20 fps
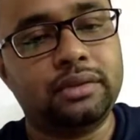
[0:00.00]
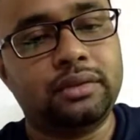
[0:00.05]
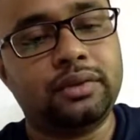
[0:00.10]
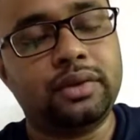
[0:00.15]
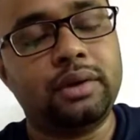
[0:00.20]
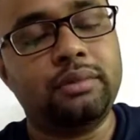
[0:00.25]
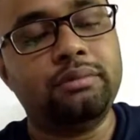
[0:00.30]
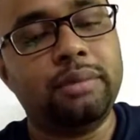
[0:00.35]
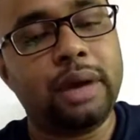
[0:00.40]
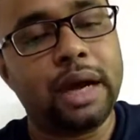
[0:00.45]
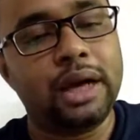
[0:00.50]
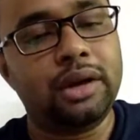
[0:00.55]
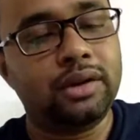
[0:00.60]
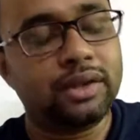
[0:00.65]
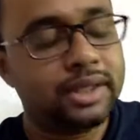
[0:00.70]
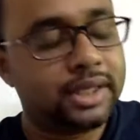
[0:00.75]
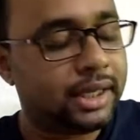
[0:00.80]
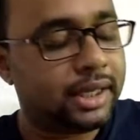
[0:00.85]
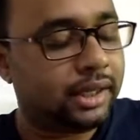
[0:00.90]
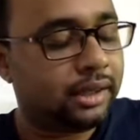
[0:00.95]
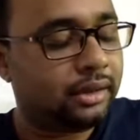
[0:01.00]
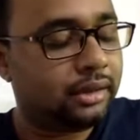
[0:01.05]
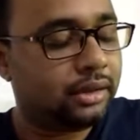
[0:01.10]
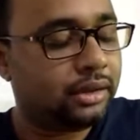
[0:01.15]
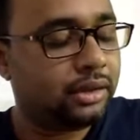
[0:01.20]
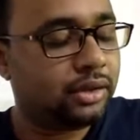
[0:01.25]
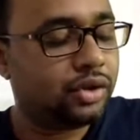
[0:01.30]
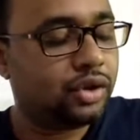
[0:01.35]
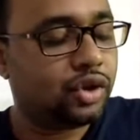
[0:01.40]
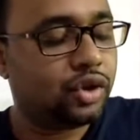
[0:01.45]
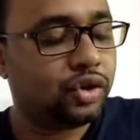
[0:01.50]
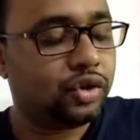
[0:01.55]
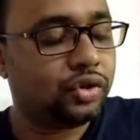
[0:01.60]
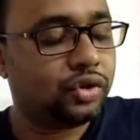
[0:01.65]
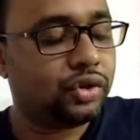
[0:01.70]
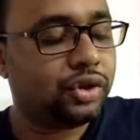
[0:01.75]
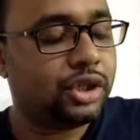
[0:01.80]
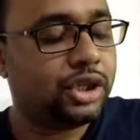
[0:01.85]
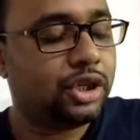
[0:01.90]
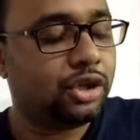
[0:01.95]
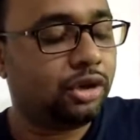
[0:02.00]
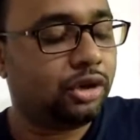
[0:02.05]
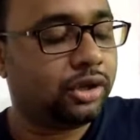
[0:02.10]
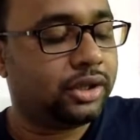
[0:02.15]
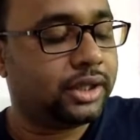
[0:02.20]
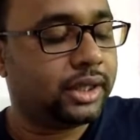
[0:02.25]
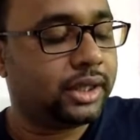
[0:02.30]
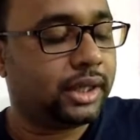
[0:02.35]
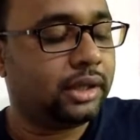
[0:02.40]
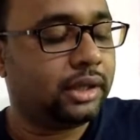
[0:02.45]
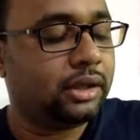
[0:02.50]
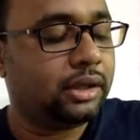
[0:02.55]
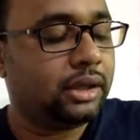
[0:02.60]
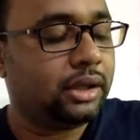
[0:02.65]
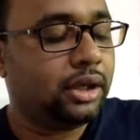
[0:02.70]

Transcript: from biological to geological